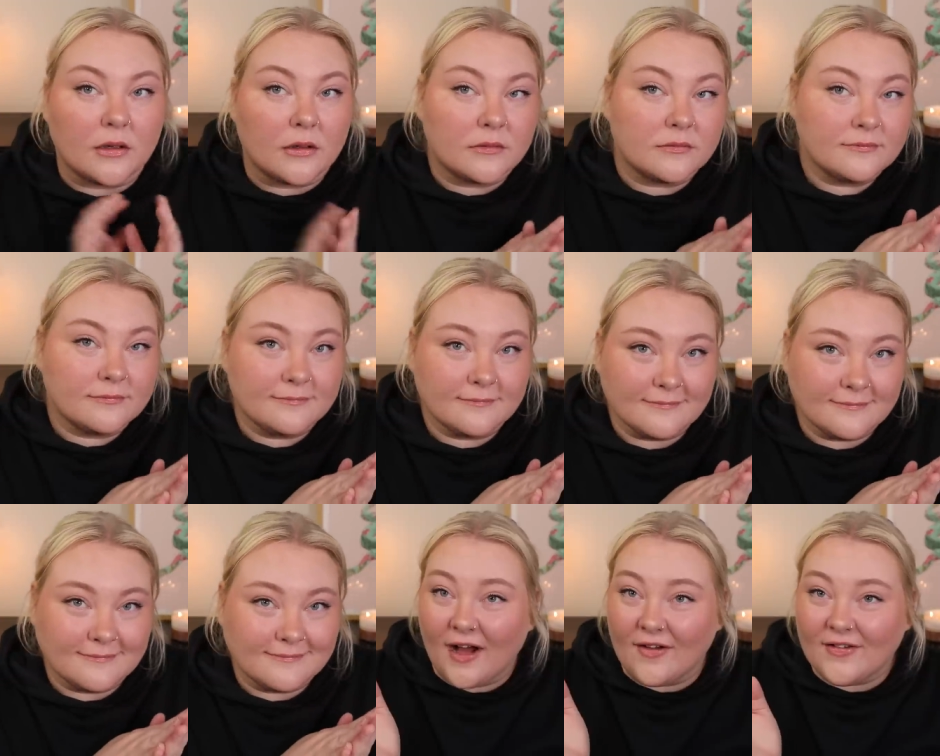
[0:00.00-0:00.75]

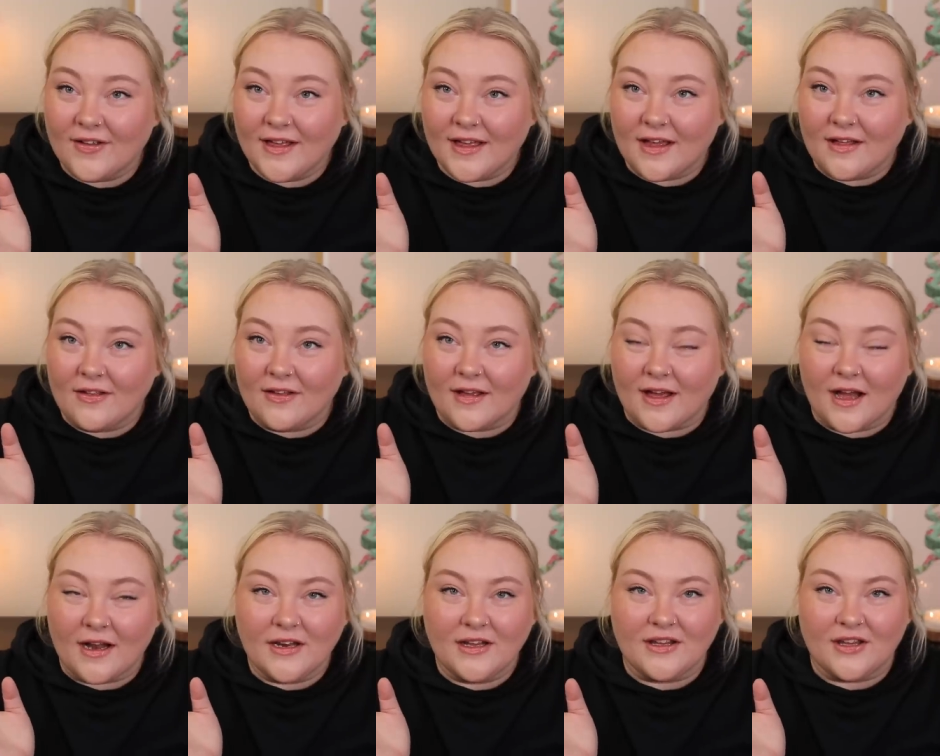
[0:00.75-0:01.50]
I feel like I look
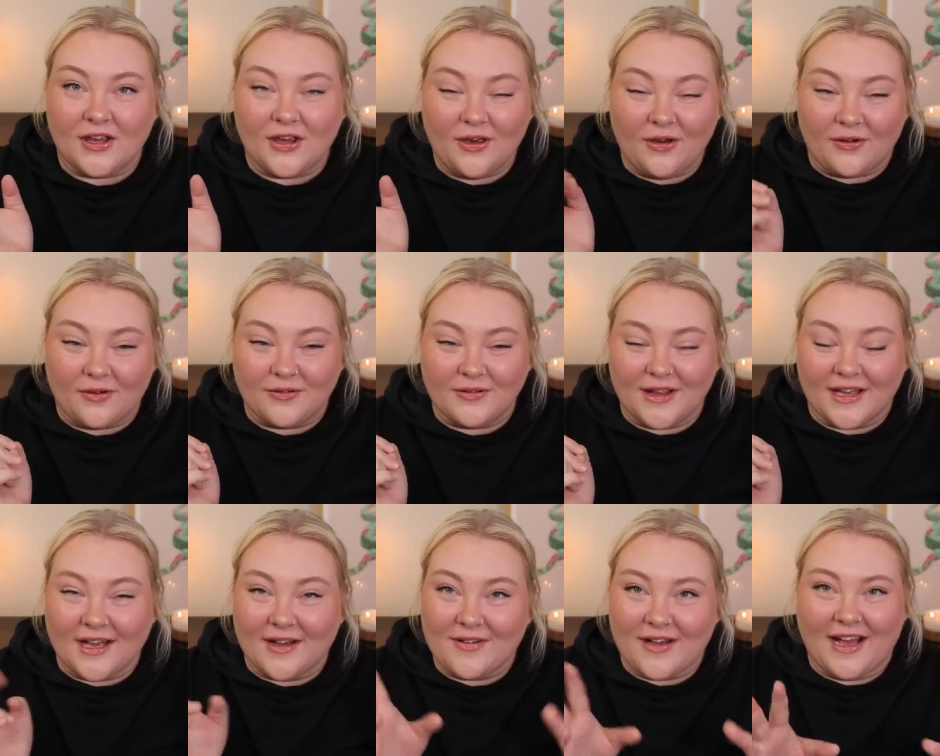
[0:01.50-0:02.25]
kind of cute,
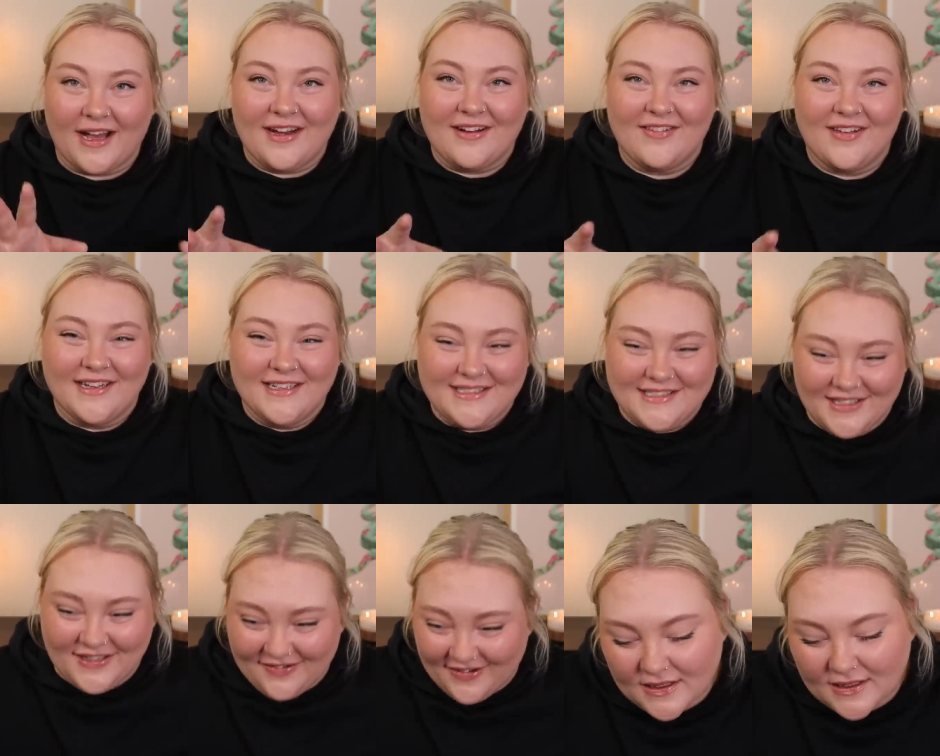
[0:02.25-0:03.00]
like I'm kind of
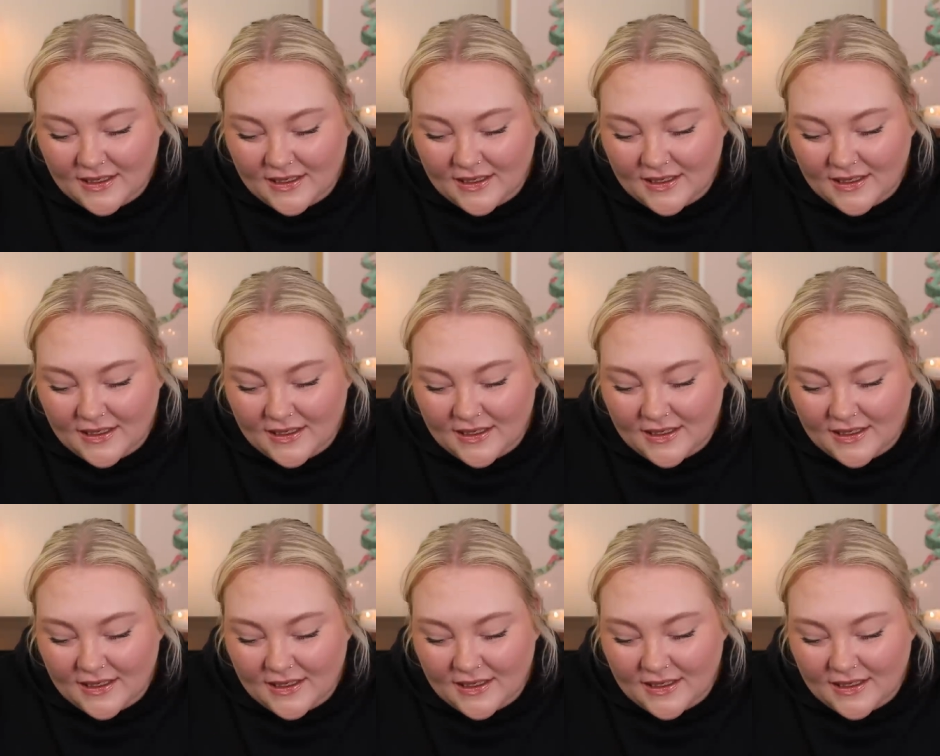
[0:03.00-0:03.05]
into it.